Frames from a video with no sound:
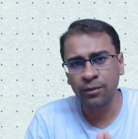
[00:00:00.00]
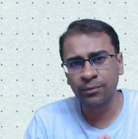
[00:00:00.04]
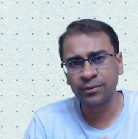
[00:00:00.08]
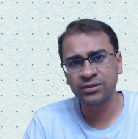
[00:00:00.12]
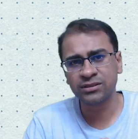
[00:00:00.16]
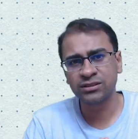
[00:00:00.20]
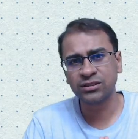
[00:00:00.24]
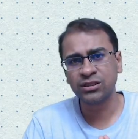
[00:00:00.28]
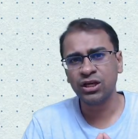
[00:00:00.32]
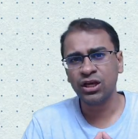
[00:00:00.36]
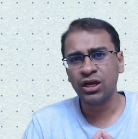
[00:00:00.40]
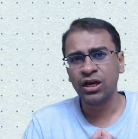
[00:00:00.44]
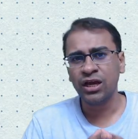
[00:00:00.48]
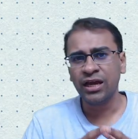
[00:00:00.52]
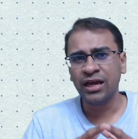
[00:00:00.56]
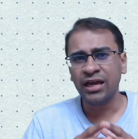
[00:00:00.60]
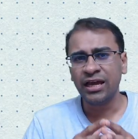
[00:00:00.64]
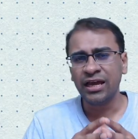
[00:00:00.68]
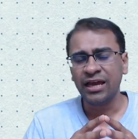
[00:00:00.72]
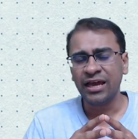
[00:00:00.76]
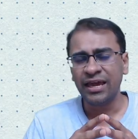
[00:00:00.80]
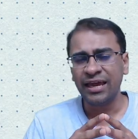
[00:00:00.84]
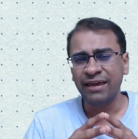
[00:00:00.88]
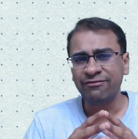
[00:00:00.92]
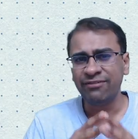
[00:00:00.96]
is,
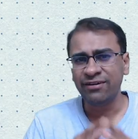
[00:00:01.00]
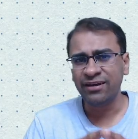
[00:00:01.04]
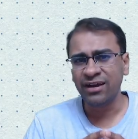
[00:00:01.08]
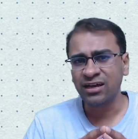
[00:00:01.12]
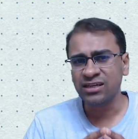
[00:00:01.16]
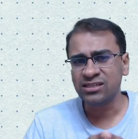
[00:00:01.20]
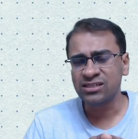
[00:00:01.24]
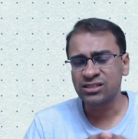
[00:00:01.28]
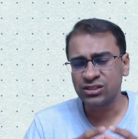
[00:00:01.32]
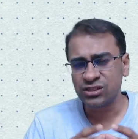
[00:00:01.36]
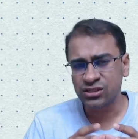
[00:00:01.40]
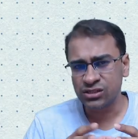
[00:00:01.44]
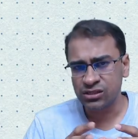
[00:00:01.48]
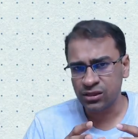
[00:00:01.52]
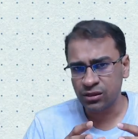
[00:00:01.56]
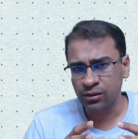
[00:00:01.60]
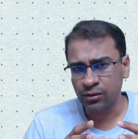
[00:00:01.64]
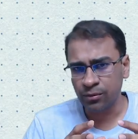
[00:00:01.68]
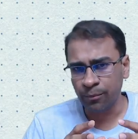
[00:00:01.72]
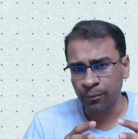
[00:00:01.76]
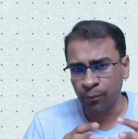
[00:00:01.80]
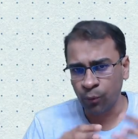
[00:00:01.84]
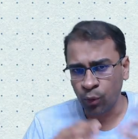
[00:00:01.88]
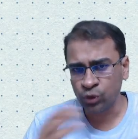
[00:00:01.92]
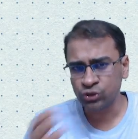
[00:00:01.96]
if I ask
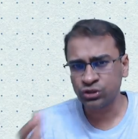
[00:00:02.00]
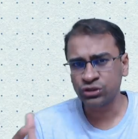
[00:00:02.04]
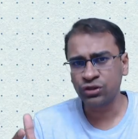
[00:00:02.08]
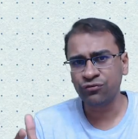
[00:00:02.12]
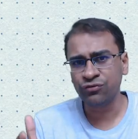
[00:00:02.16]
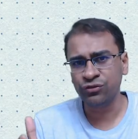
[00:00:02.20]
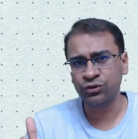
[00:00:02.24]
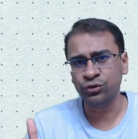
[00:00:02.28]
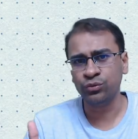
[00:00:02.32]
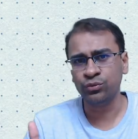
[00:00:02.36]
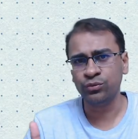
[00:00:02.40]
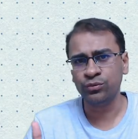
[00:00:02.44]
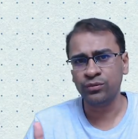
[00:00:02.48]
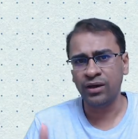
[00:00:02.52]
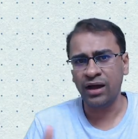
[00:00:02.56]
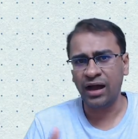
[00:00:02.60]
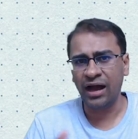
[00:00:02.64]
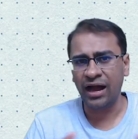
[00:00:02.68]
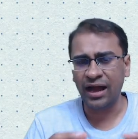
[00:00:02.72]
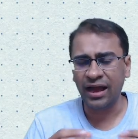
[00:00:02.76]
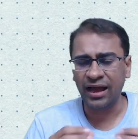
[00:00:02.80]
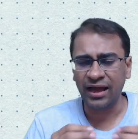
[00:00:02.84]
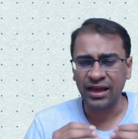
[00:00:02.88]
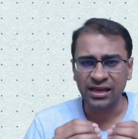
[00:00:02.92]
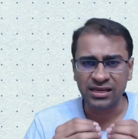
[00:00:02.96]
most of you,
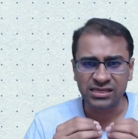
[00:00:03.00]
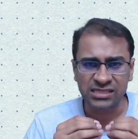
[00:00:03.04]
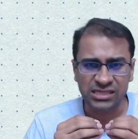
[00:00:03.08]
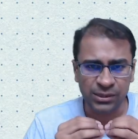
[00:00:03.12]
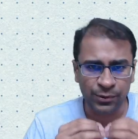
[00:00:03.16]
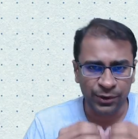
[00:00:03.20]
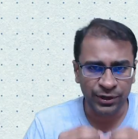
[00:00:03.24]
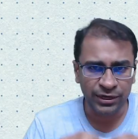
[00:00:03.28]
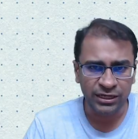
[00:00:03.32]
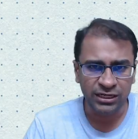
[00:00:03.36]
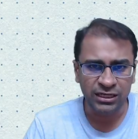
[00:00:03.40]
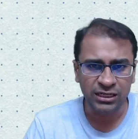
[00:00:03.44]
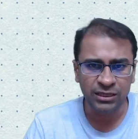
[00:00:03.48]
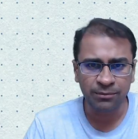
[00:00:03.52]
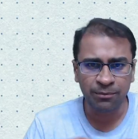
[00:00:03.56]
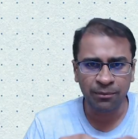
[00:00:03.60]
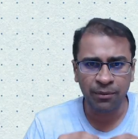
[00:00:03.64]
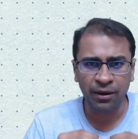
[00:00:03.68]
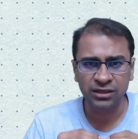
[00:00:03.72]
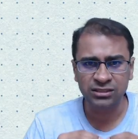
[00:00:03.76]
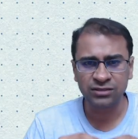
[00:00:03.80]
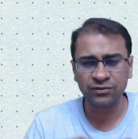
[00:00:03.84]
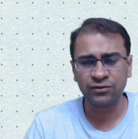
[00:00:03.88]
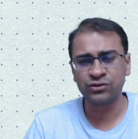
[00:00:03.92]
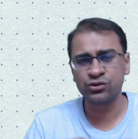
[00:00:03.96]
70%
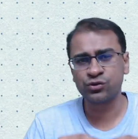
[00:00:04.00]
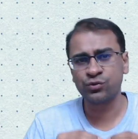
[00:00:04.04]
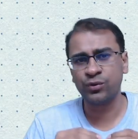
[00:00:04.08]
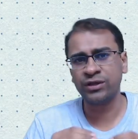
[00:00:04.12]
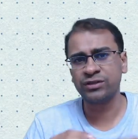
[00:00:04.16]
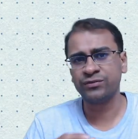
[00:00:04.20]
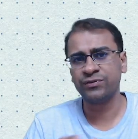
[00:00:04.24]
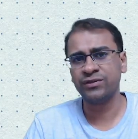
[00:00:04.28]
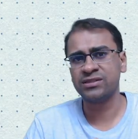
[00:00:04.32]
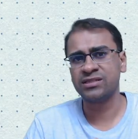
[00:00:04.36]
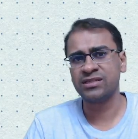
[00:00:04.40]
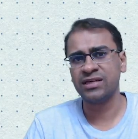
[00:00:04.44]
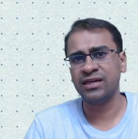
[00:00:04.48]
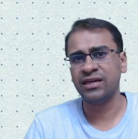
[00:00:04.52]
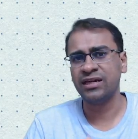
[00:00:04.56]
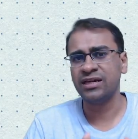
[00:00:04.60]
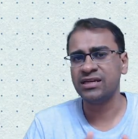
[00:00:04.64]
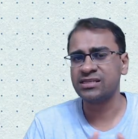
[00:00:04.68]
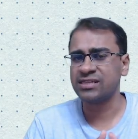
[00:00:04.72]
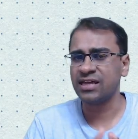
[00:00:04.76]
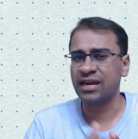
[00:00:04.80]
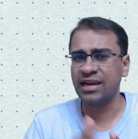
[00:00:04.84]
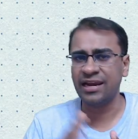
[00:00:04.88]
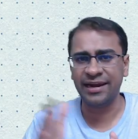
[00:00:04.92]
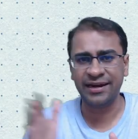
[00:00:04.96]
of students will say it's
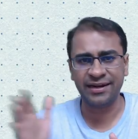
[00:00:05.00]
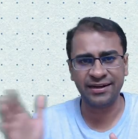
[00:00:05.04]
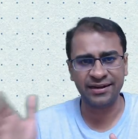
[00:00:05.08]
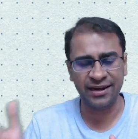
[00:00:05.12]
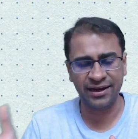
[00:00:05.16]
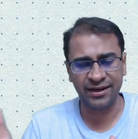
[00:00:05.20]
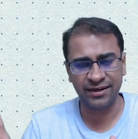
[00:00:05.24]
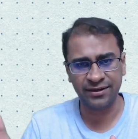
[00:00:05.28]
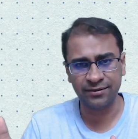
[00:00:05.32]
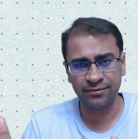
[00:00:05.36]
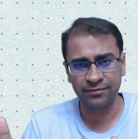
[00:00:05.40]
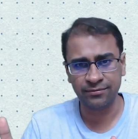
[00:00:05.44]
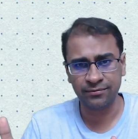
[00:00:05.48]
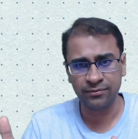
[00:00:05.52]
a late night.